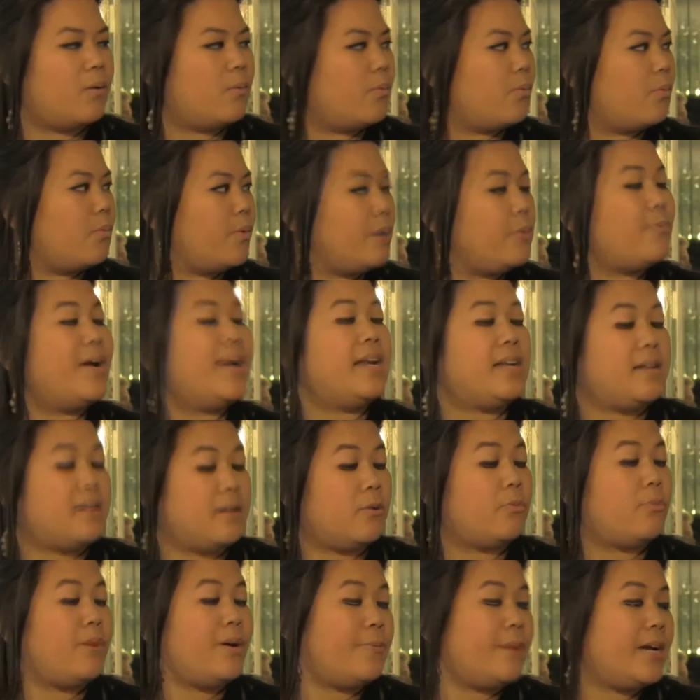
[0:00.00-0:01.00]
we
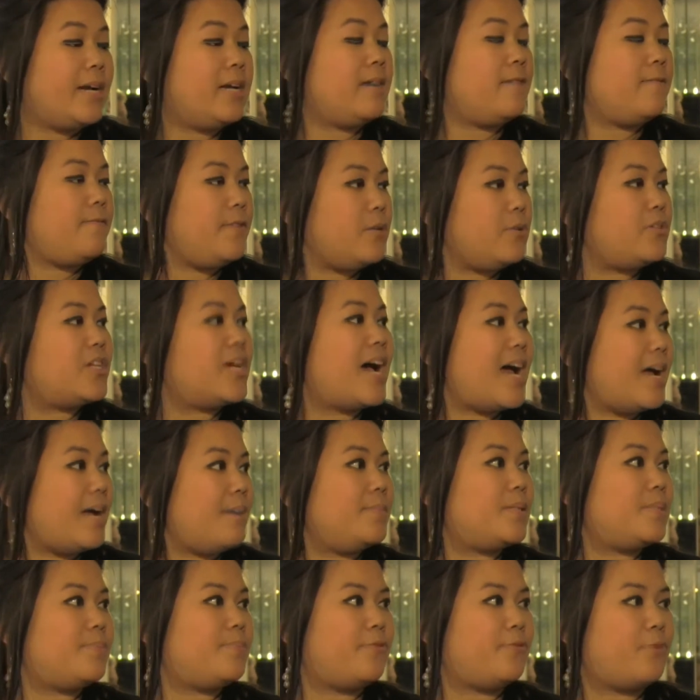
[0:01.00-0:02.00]
went in a few
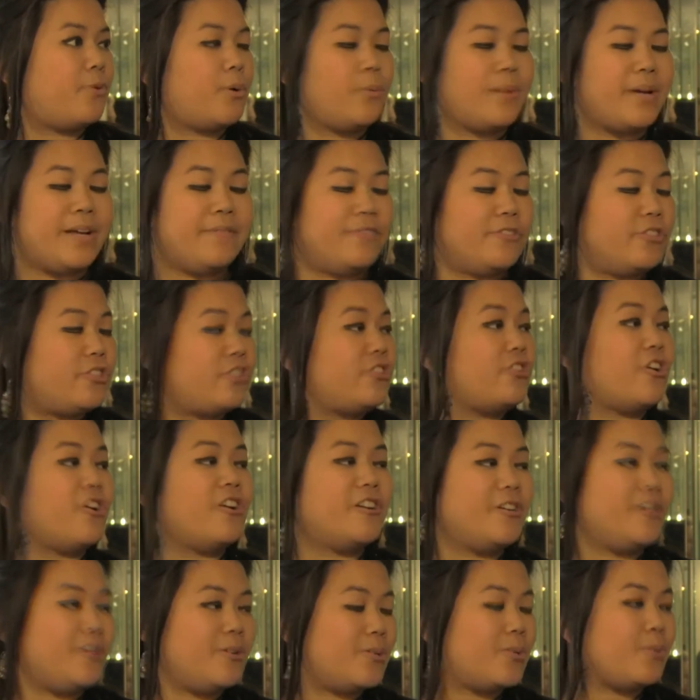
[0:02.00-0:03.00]
times before we even
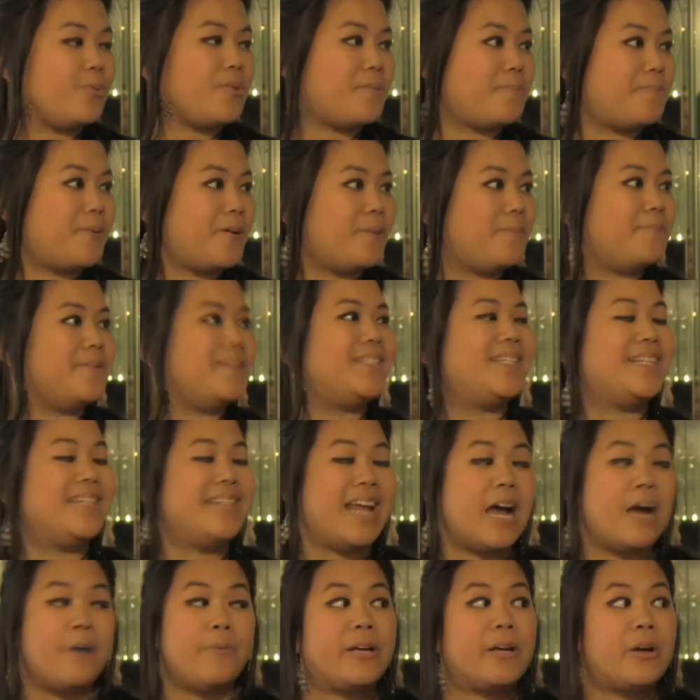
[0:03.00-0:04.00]
started Notes with a Purpose, and
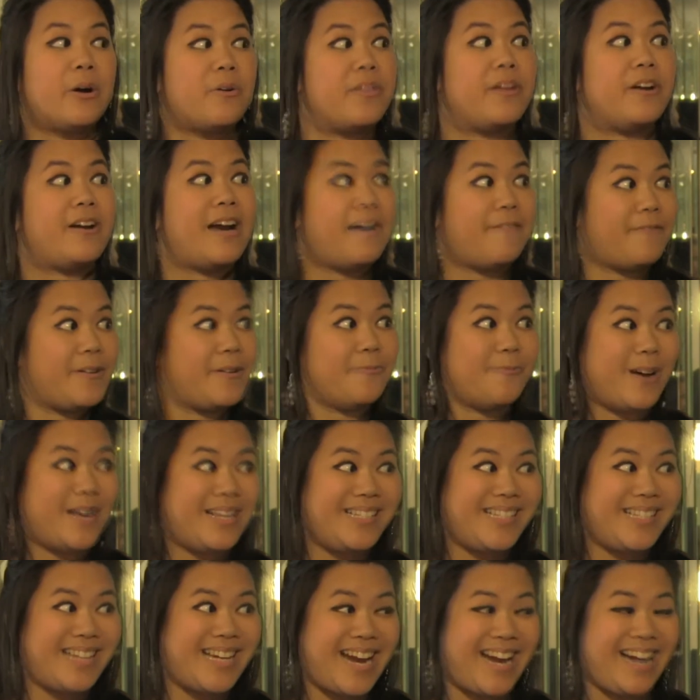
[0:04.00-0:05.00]
now we go there every
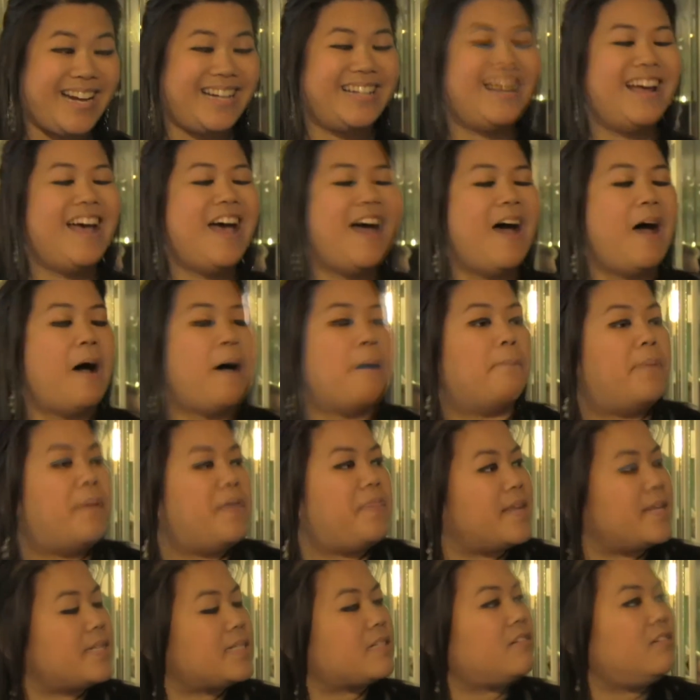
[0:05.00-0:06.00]
Wednesday. But
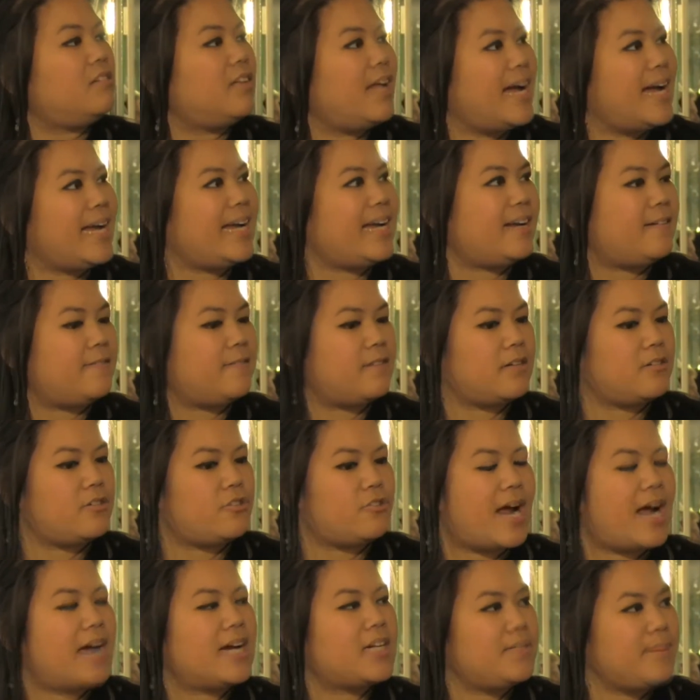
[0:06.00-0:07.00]
this client
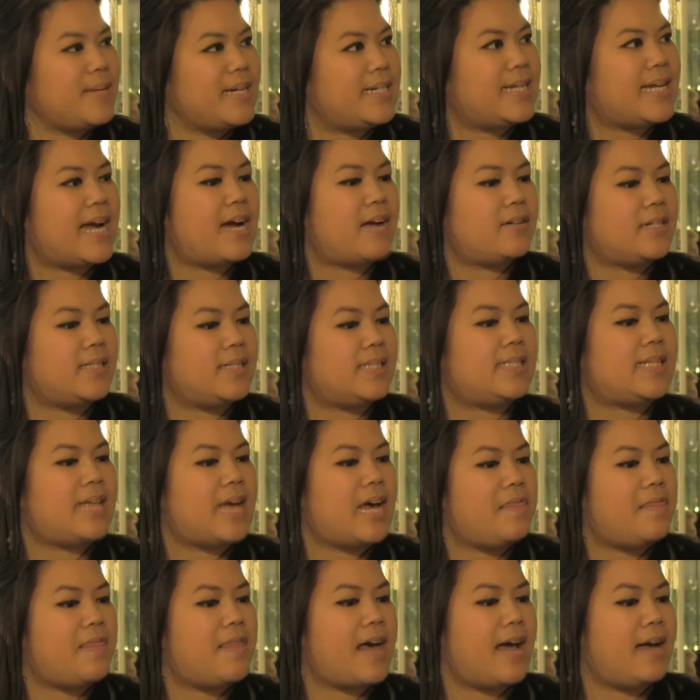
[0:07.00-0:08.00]
tracked me down and
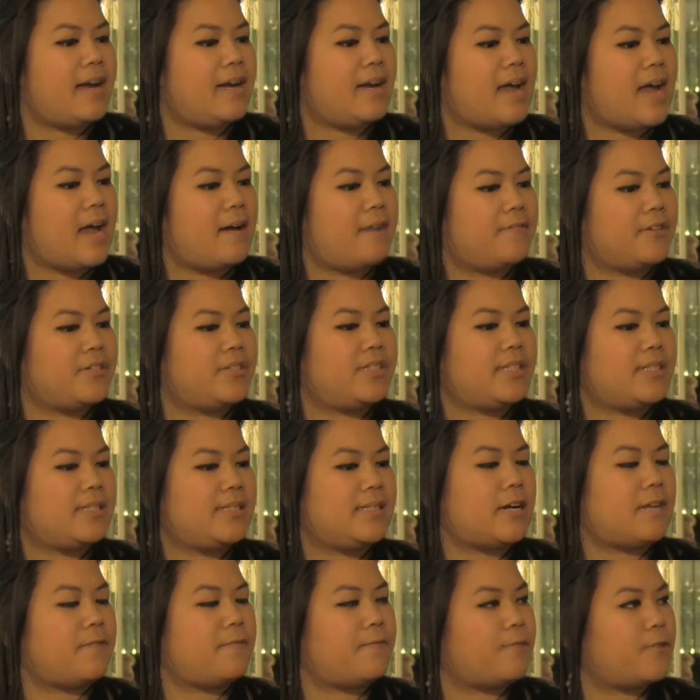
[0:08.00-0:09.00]
said that ever since
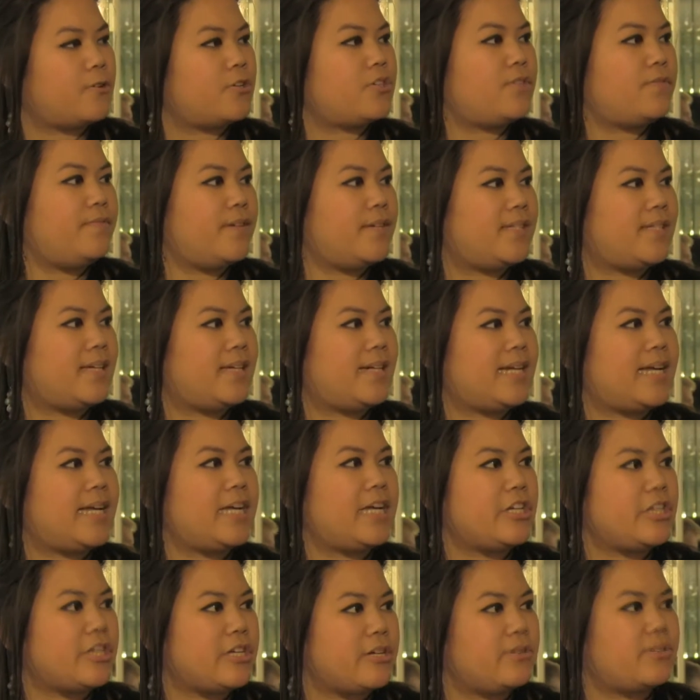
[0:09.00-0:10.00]
our first visit, he
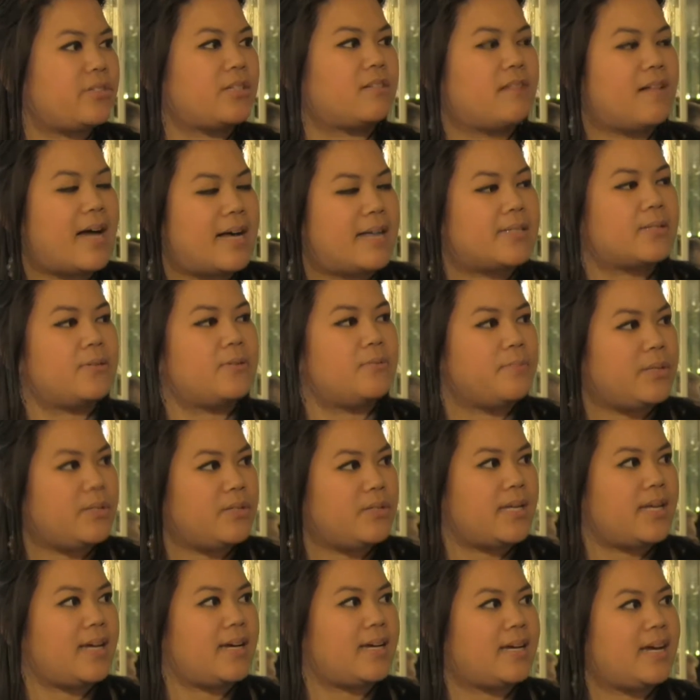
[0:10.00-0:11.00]
used classical
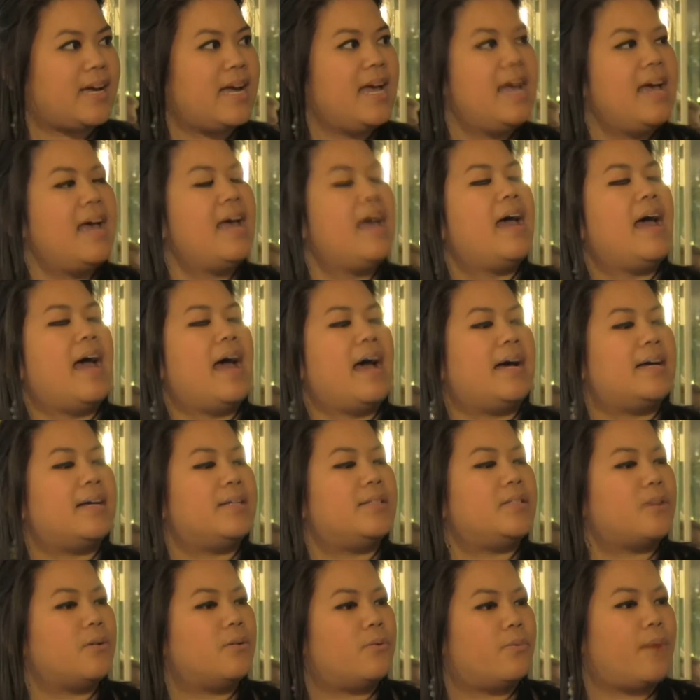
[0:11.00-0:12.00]
music
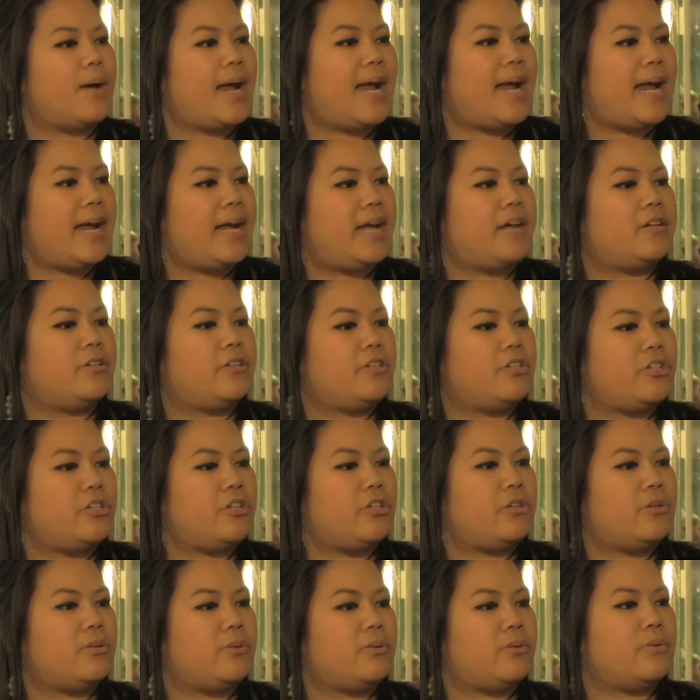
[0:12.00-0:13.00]
as a way
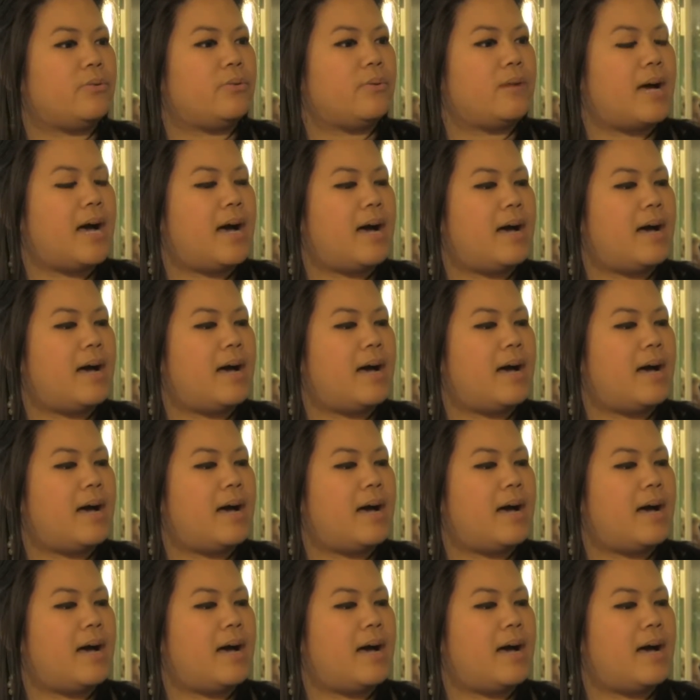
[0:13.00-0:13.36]
to